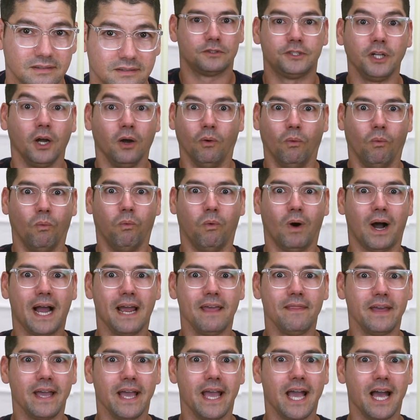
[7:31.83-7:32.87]
So
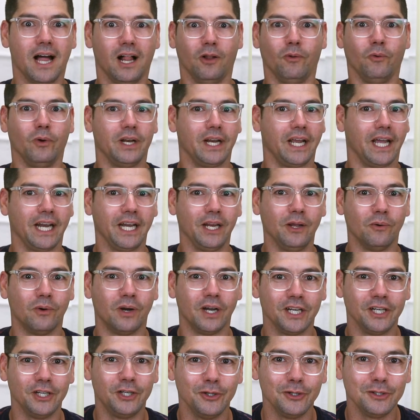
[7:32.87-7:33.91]
why the hell would
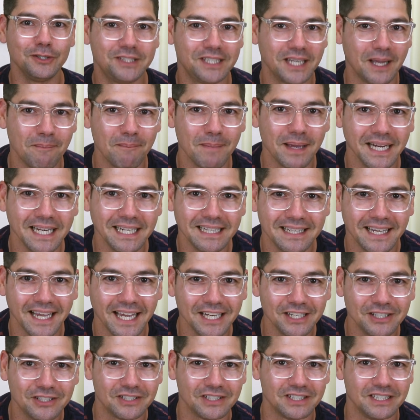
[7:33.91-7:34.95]
anyone do Zen
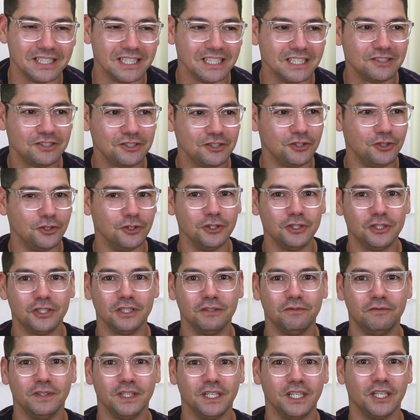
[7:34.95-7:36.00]
meditation? These
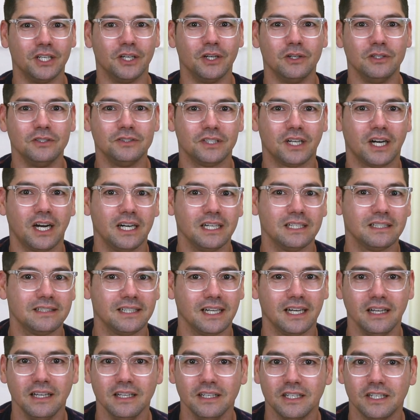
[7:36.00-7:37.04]
YouTube videos are
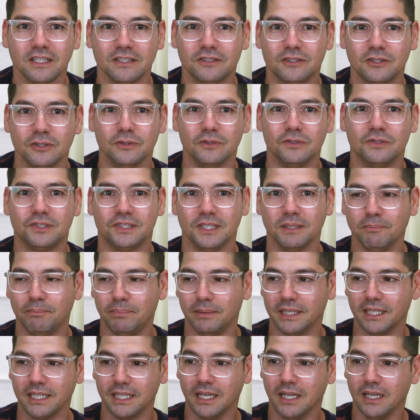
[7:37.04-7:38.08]
telling us to
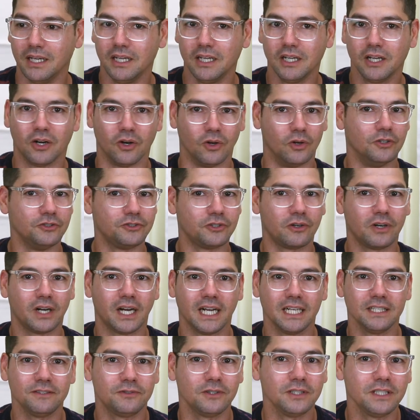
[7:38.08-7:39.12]
simply close our
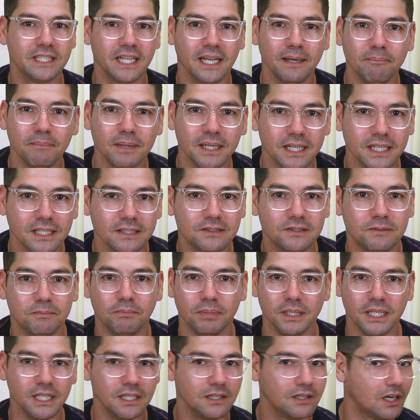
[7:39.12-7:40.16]
eyes for 10 minutes,
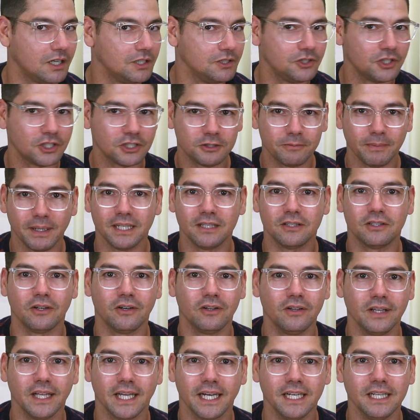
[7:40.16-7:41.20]
be
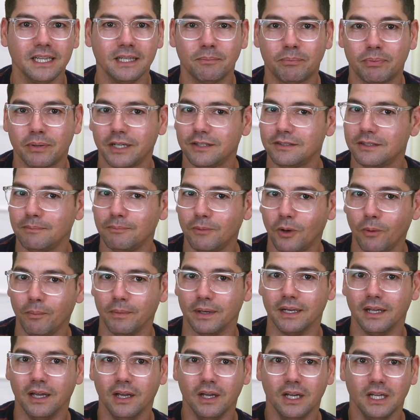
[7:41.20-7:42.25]
non-judgmental and in the present
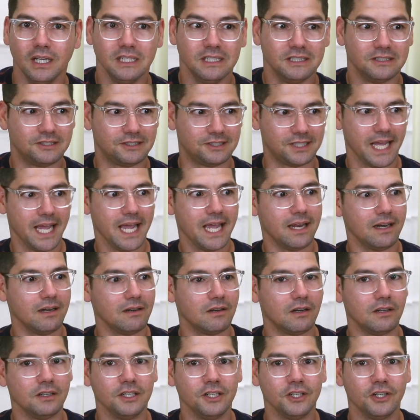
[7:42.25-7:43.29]
moment. Zen,
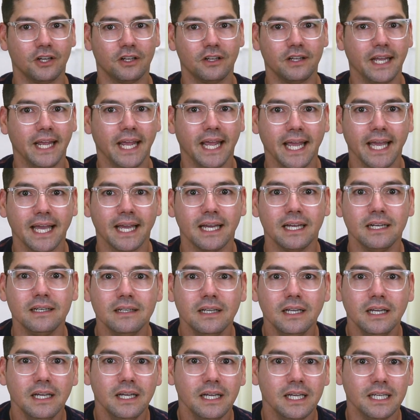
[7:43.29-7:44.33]
on the other
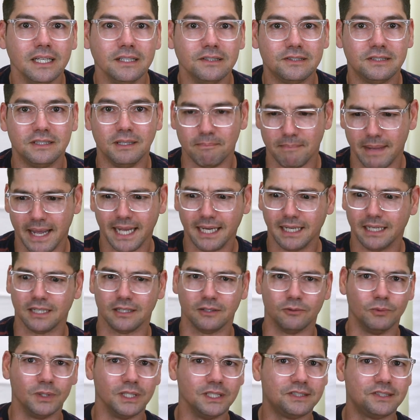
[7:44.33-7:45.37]
hand, is
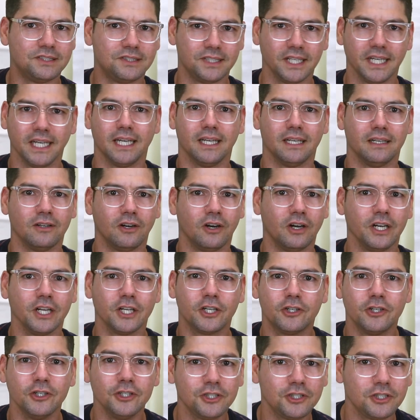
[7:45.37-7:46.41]
demanding. We sit on a
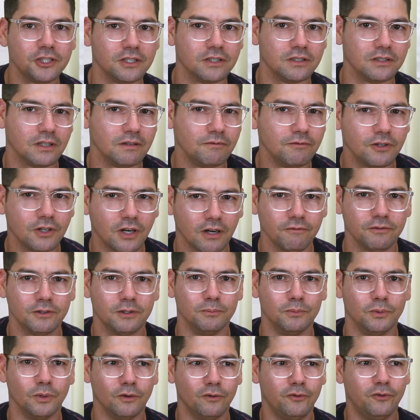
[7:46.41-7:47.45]
cushion,
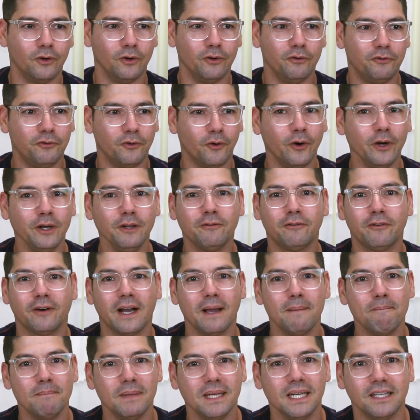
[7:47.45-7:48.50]
uncomfortable for
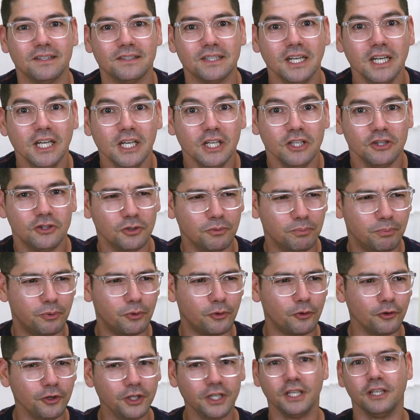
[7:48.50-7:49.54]
45 minutes to
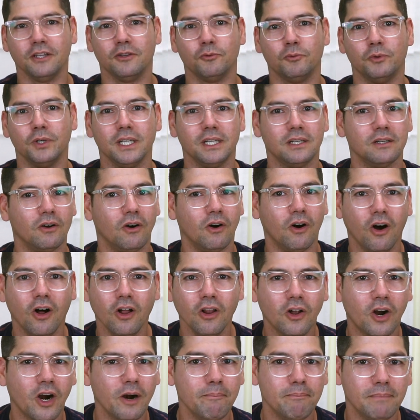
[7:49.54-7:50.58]
breathe with
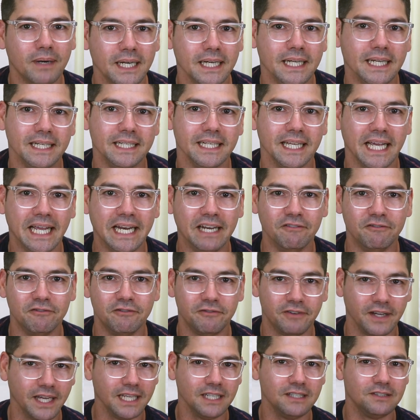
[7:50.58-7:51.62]
all our might and
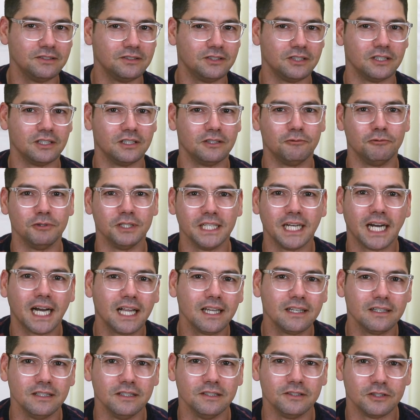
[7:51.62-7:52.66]
face the
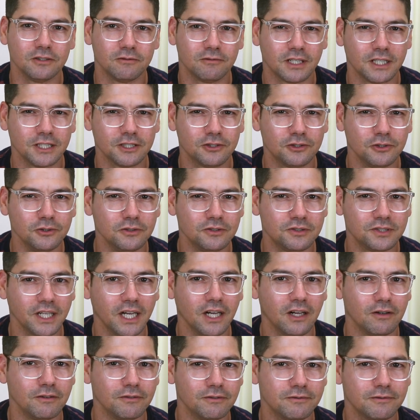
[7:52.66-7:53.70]
realities of our true
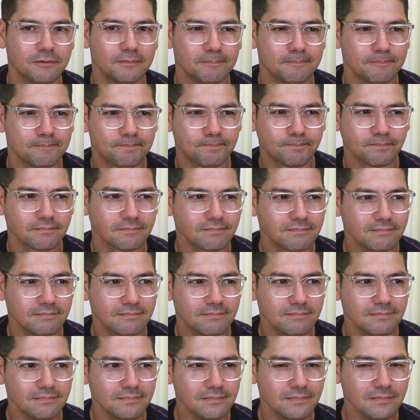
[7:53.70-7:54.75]
self.
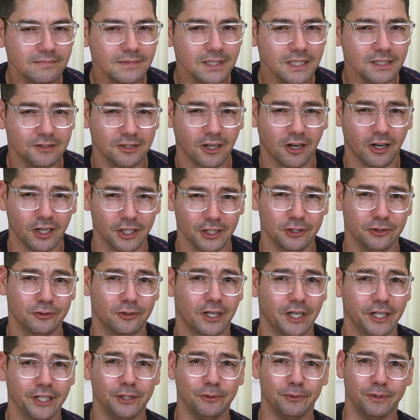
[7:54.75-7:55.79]
It's hard to
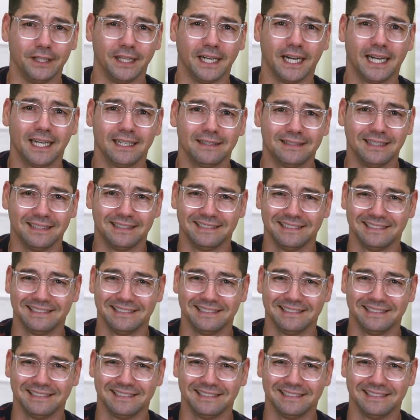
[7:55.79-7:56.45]
argue with that.